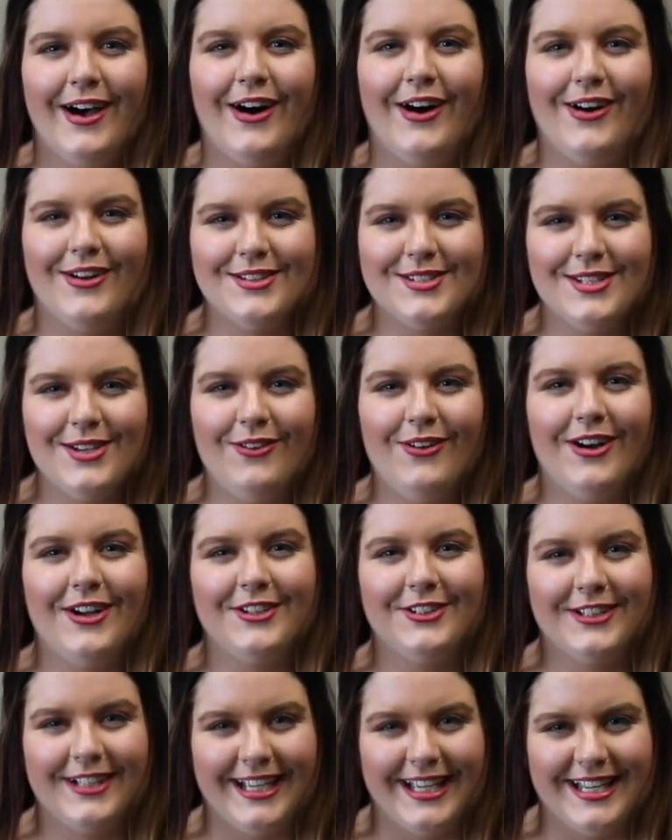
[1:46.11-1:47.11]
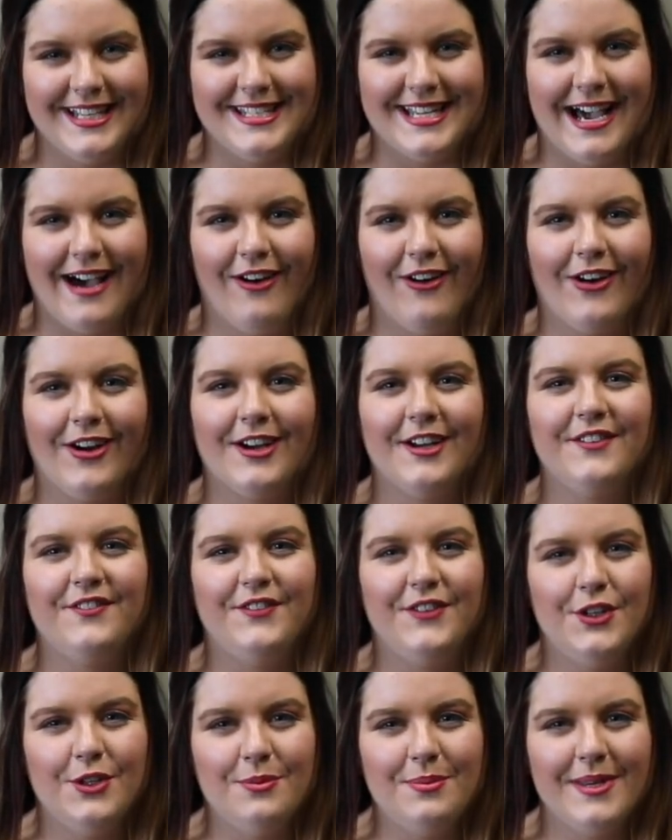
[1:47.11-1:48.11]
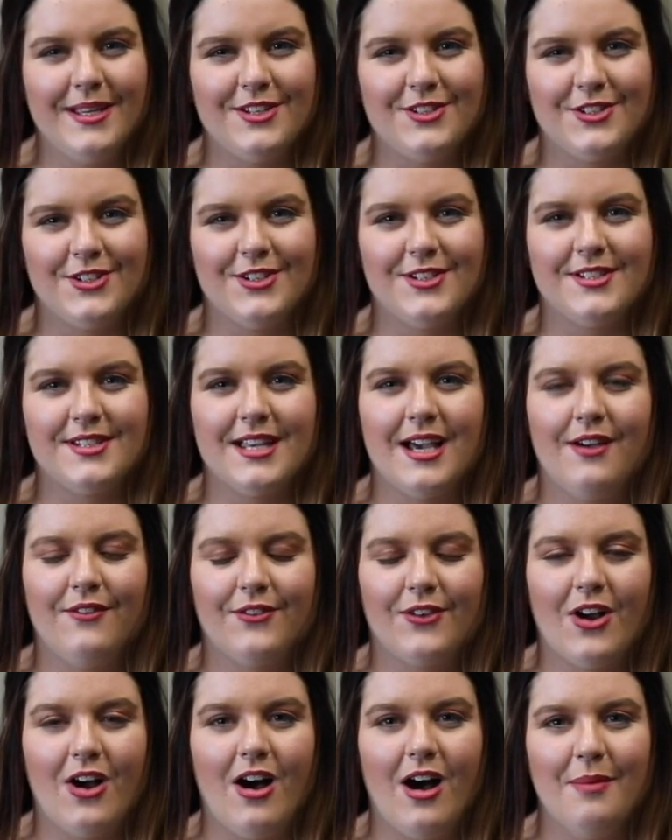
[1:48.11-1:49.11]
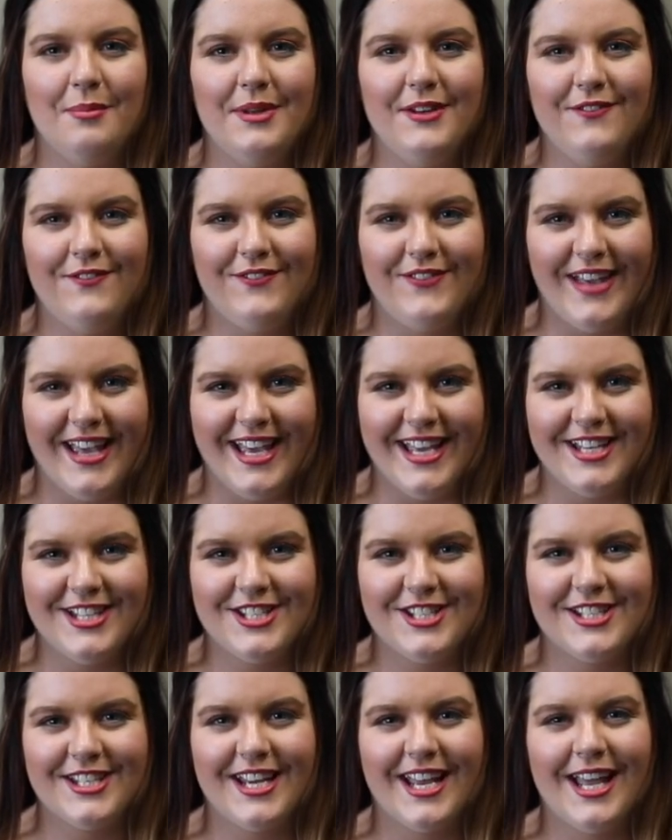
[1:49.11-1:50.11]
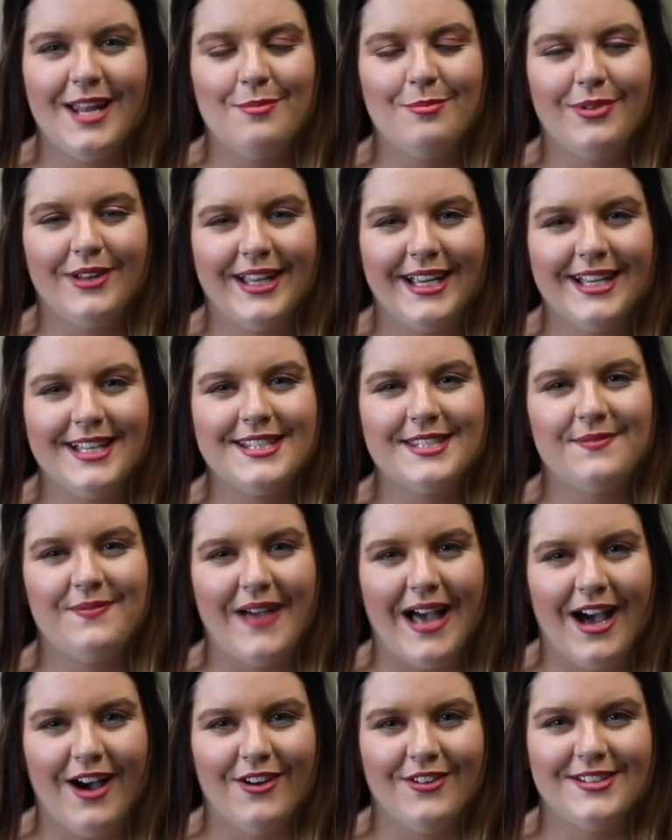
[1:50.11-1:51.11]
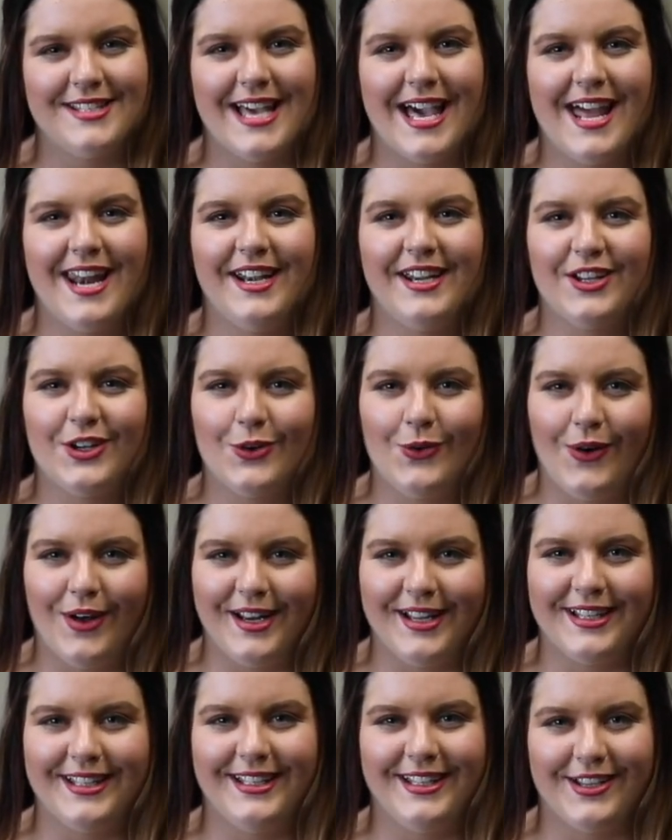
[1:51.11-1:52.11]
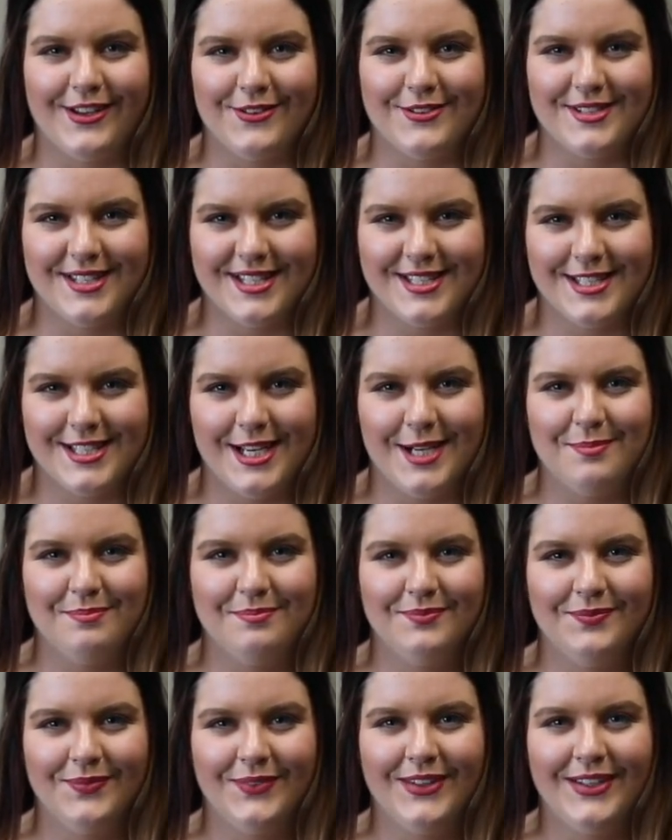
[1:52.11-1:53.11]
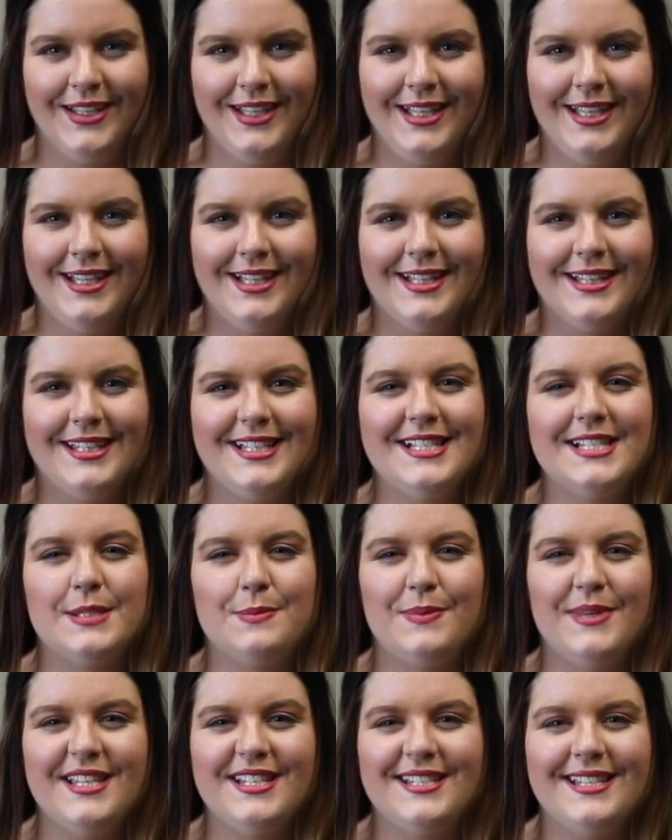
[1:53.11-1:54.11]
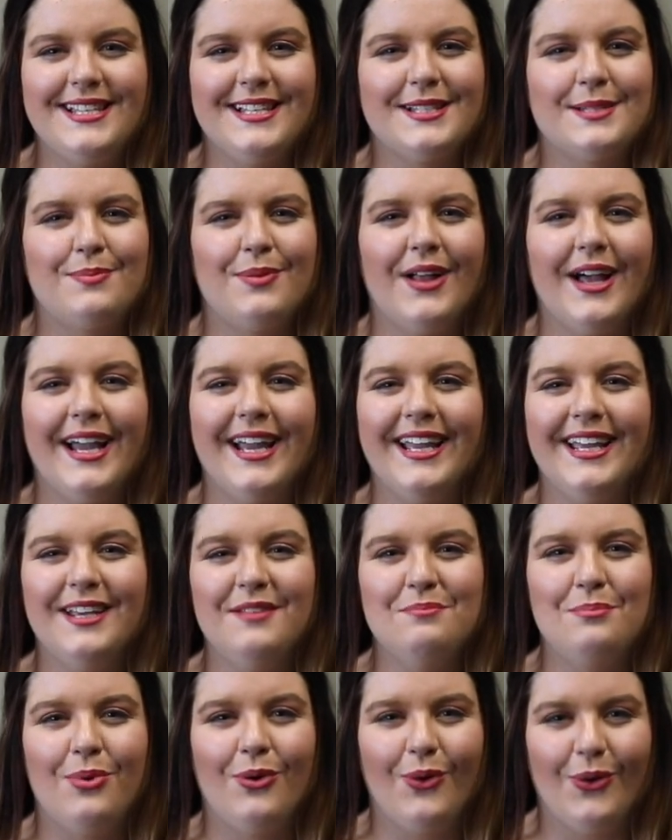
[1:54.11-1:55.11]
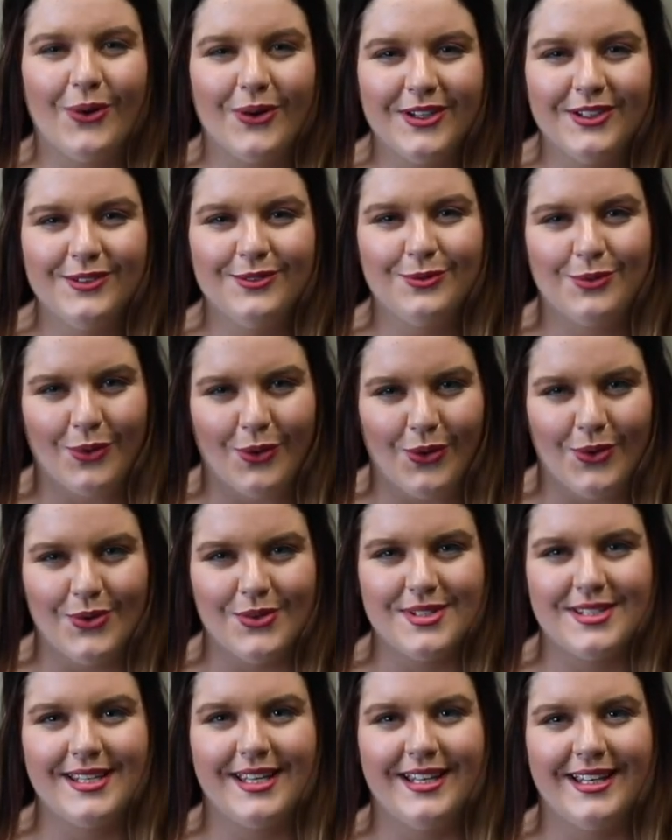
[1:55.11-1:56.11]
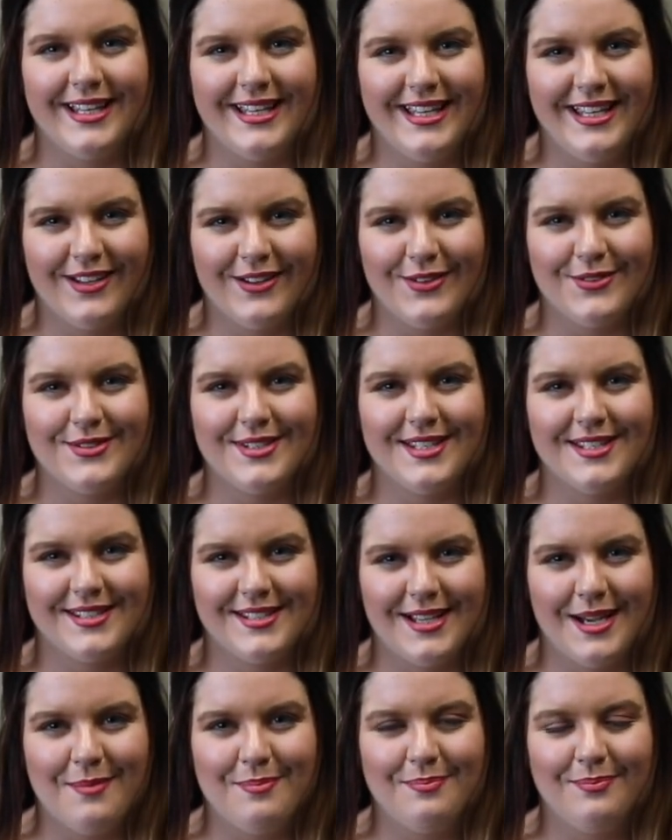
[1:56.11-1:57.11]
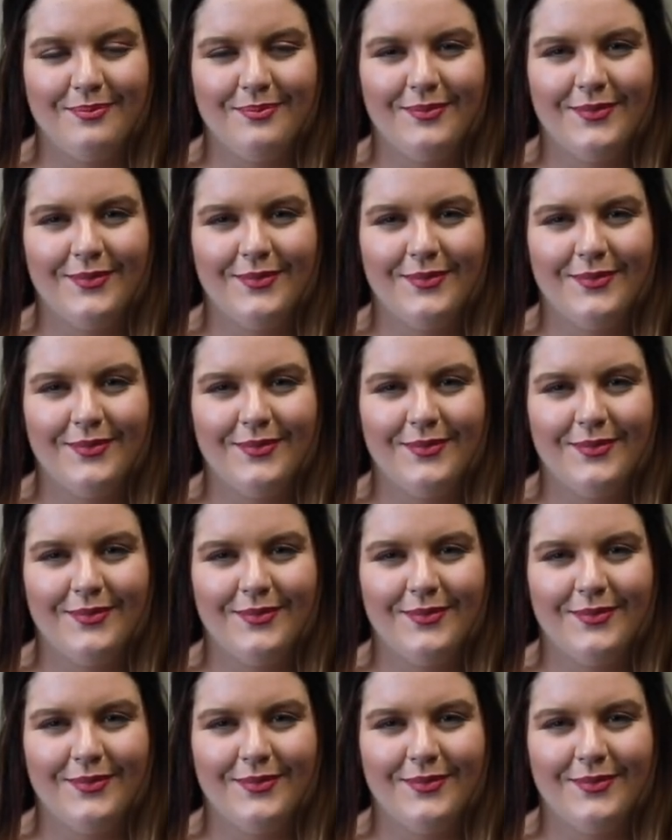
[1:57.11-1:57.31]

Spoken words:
Also on your handout are a few pictures of common fish and plants found at an aquatic ecosystem. These species play important roles in the ecosystem.